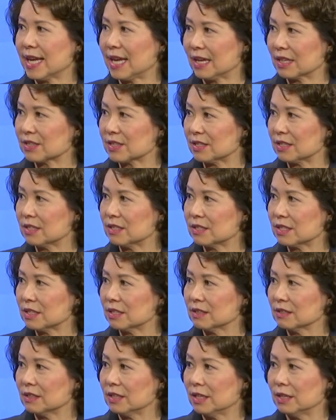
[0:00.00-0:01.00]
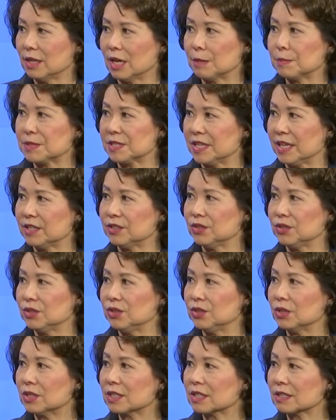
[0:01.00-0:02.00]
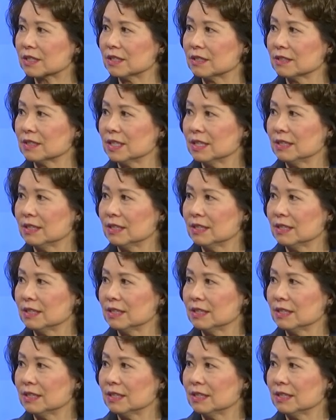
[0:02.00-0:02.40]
accident in upstate New York.